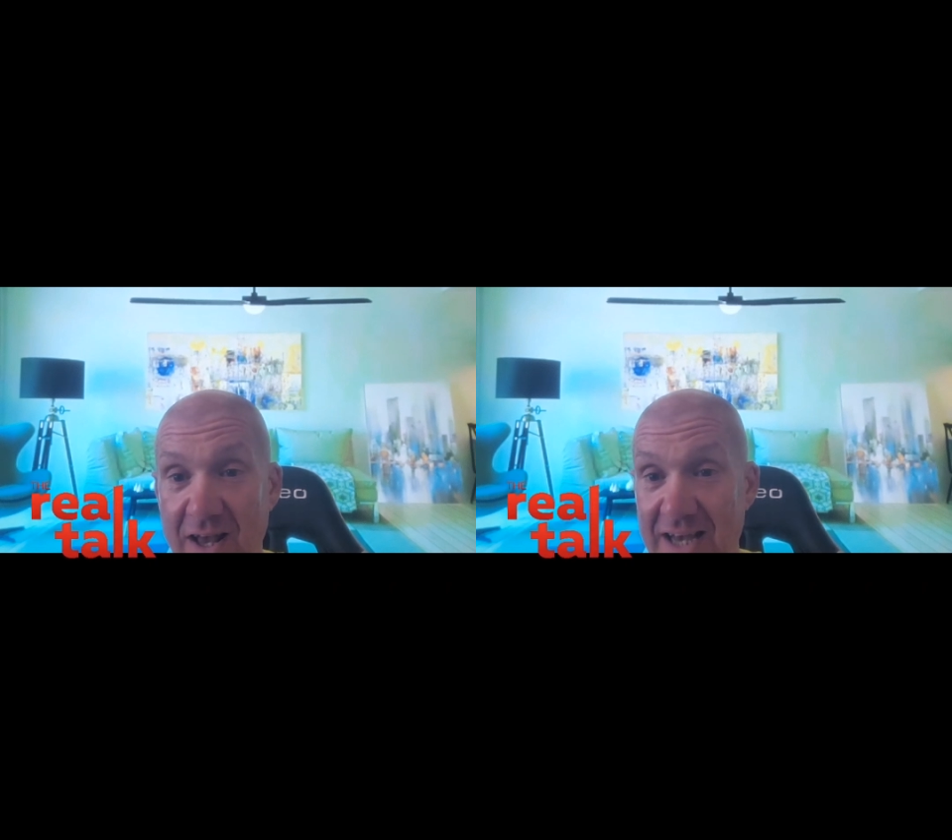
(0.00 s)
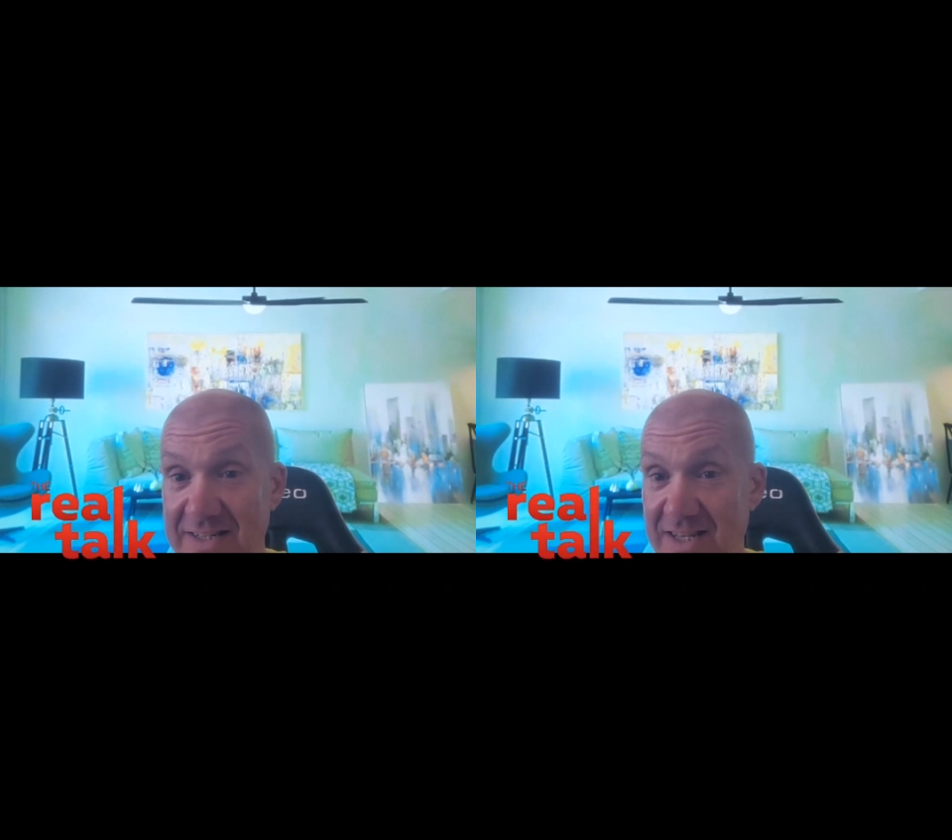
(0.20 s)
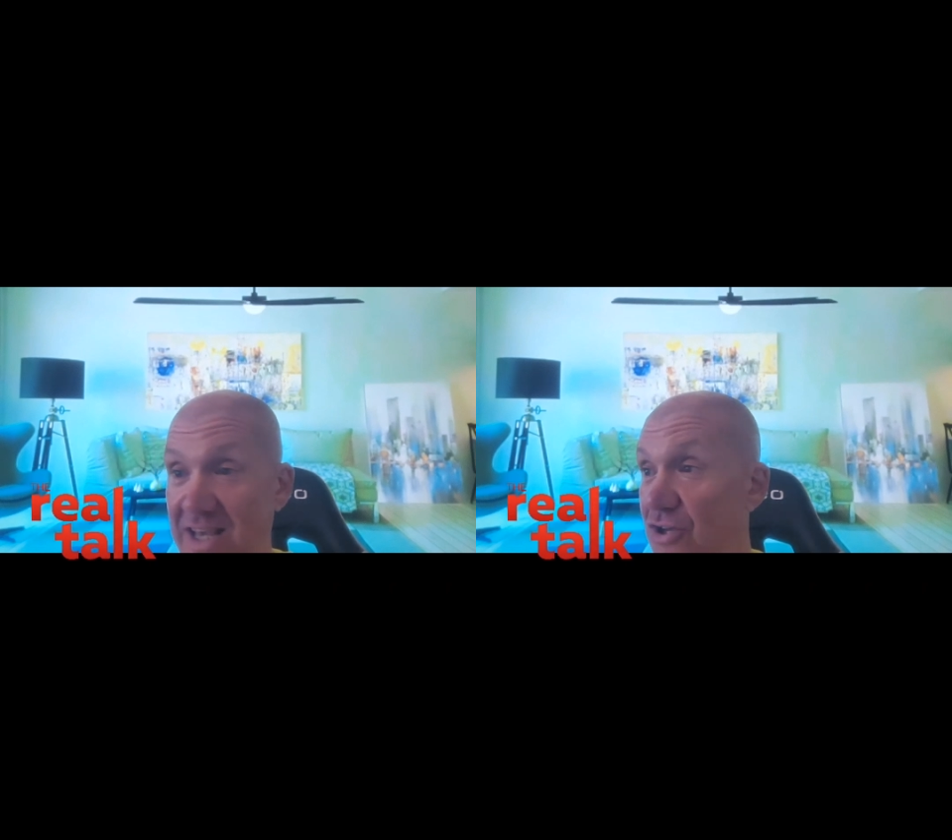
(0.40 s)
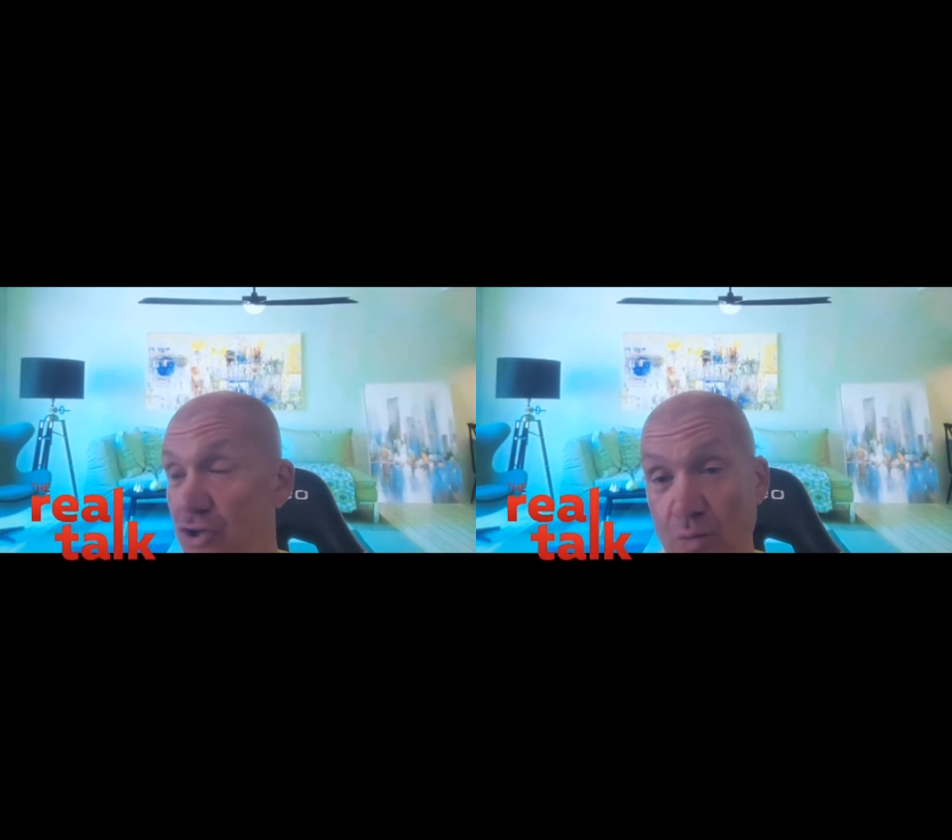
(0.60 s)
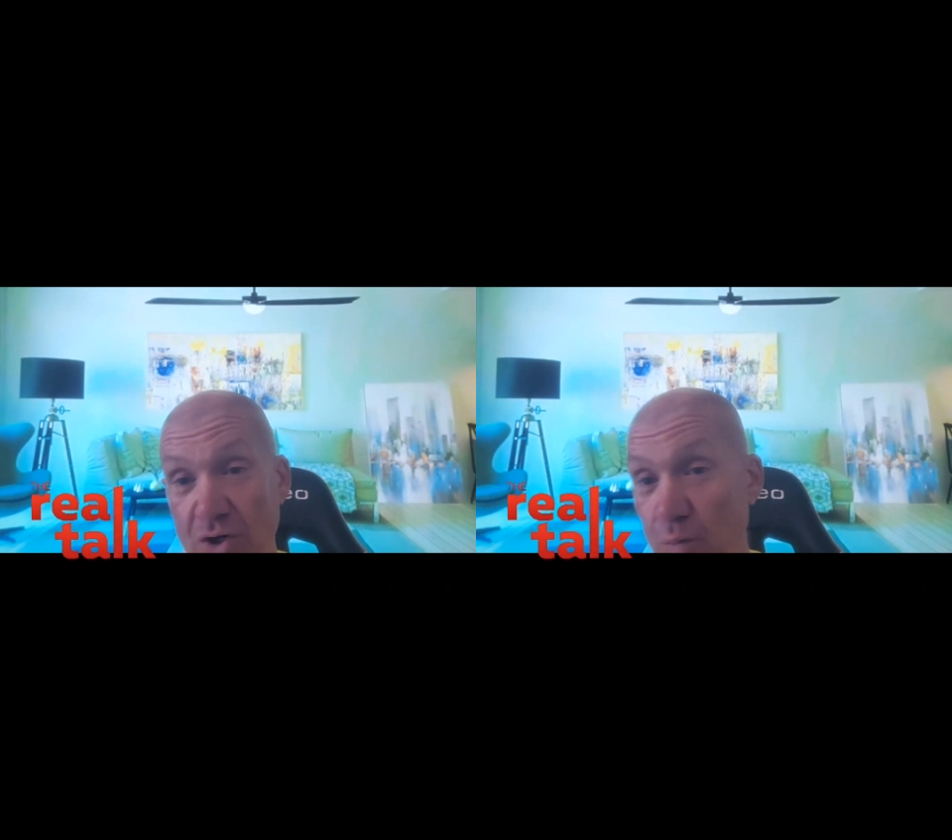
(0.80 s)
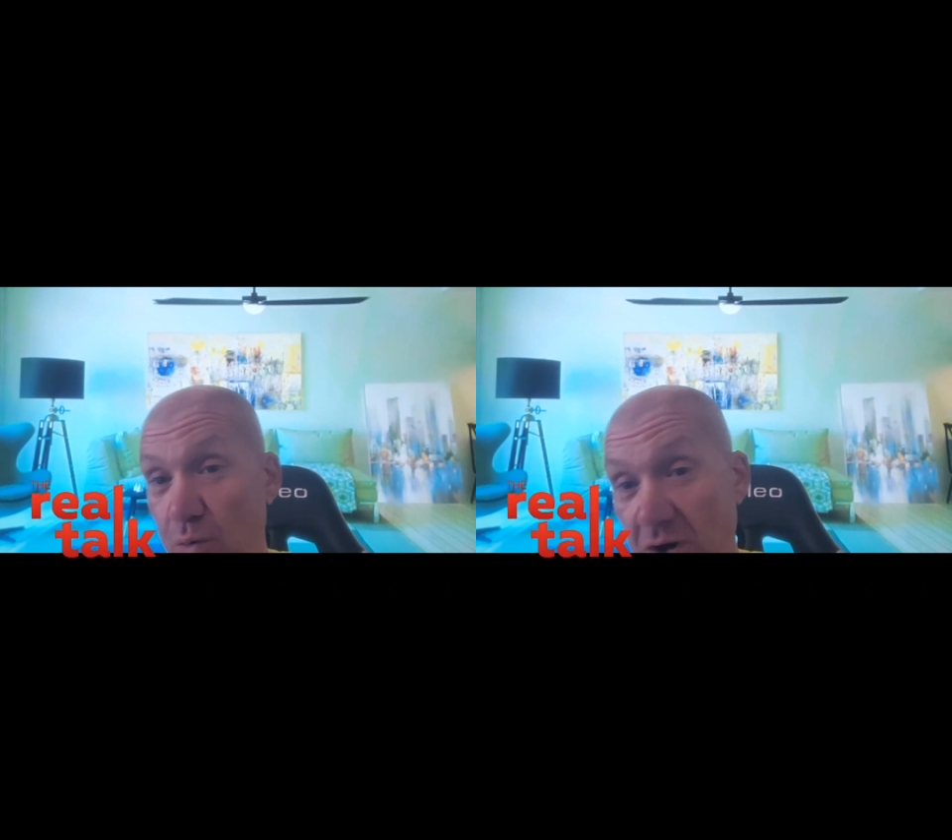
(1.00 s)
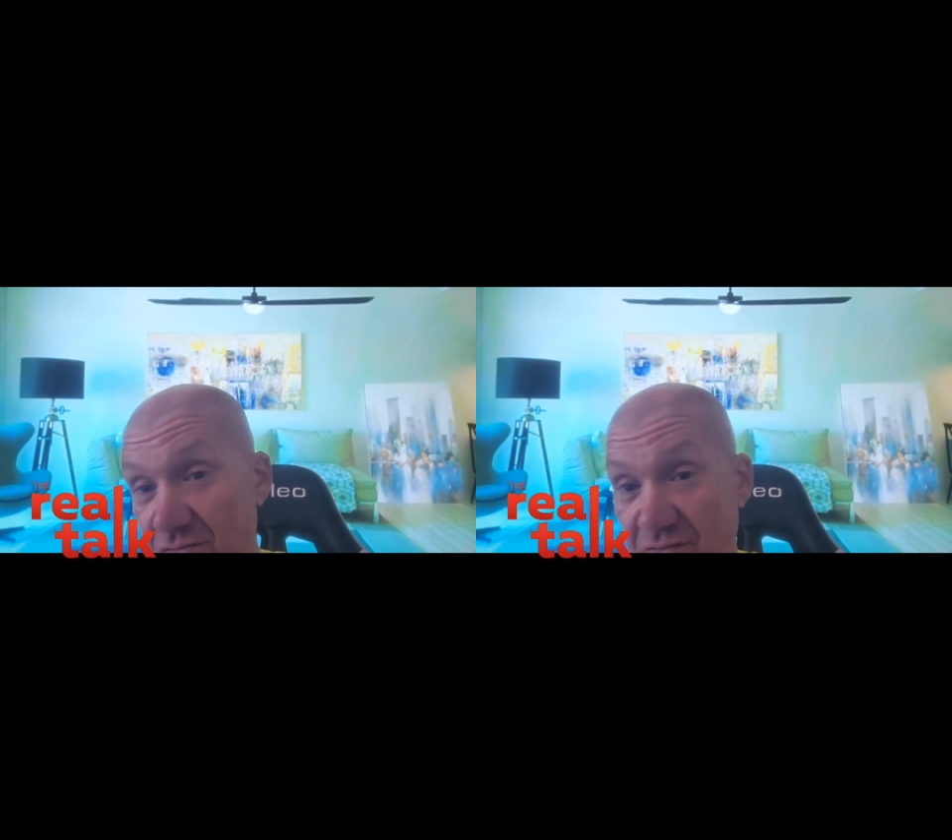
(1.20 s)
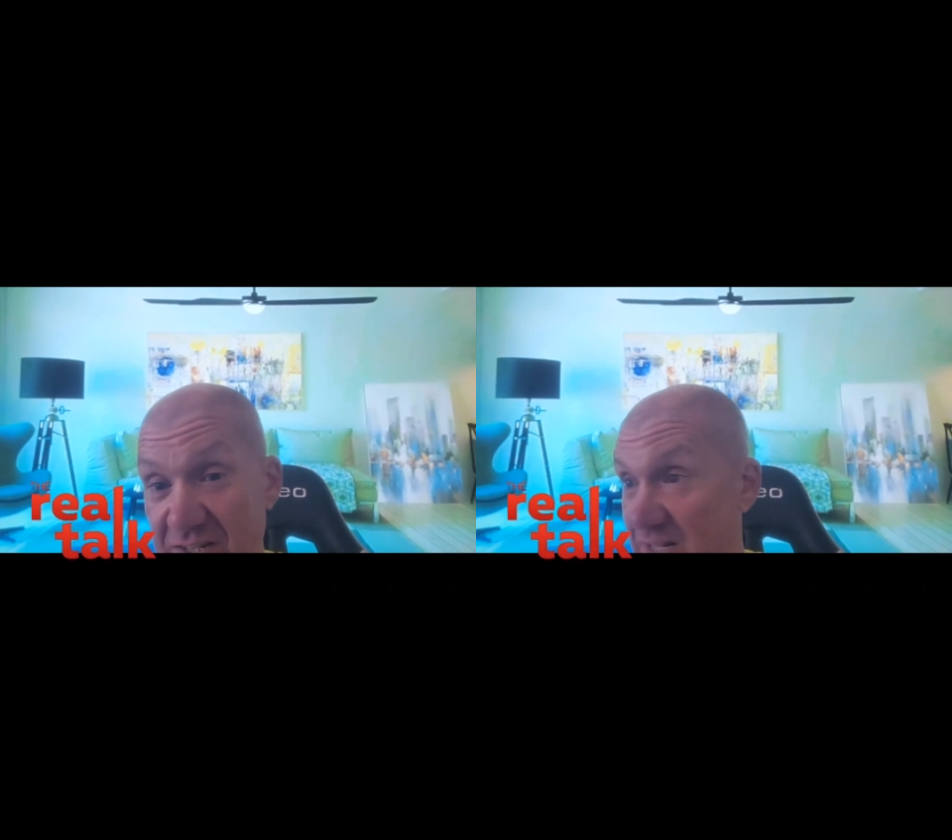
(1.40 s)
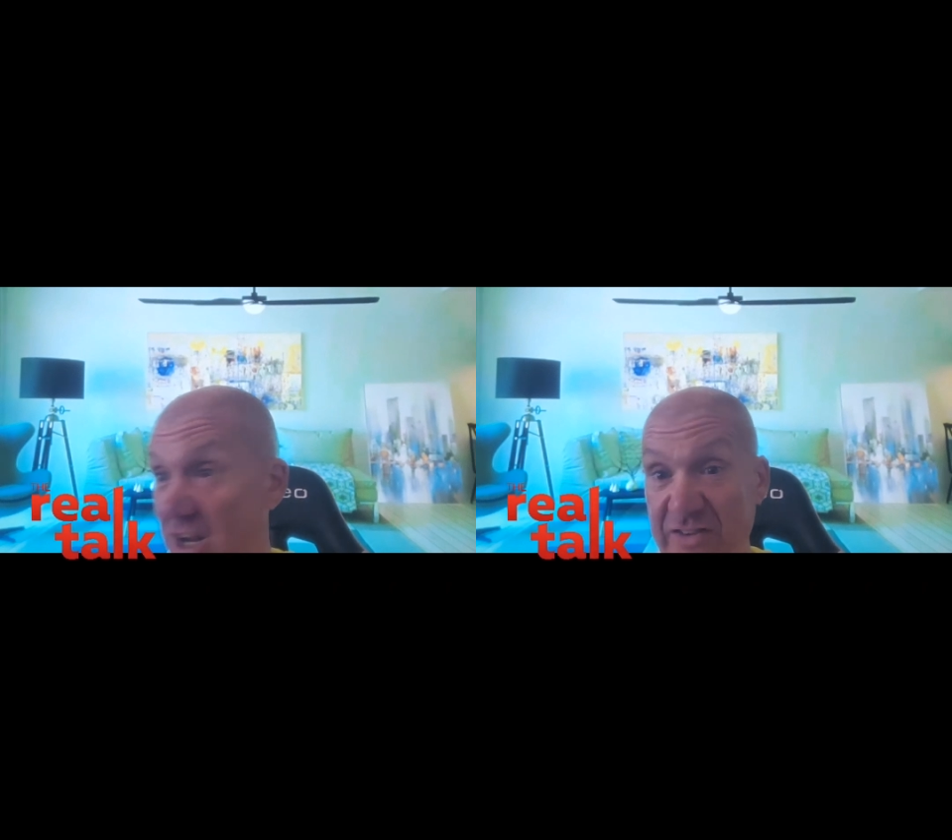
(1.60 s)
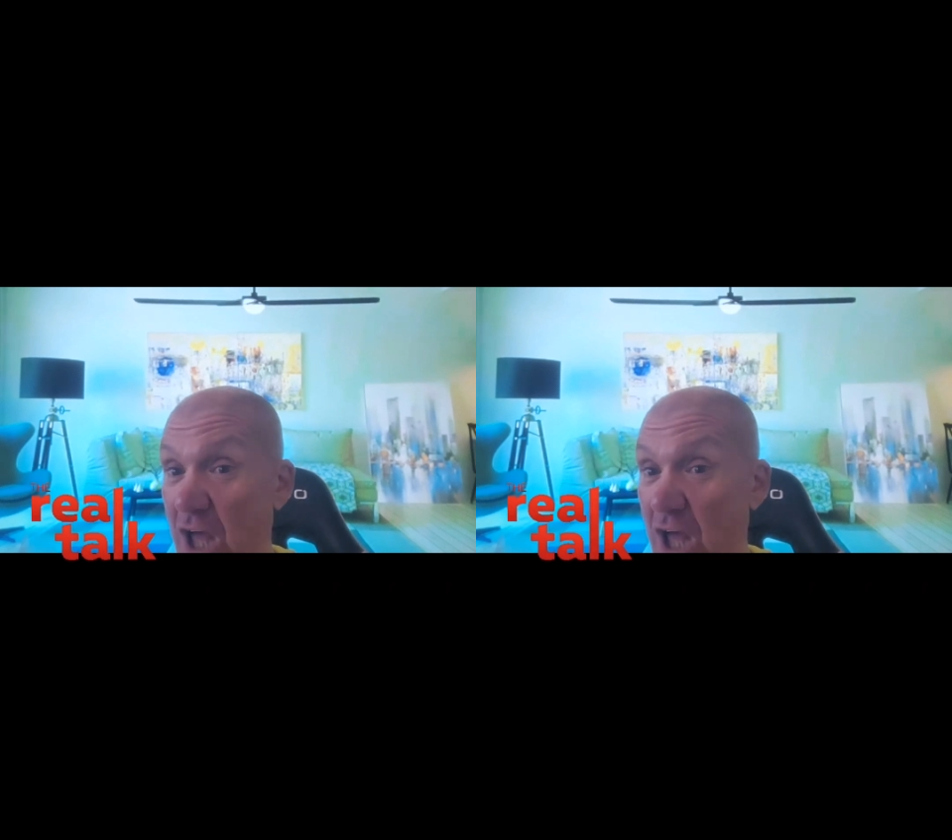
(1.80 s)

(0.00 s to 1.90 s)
And as a kid, you want to walk over to the fence and they're like,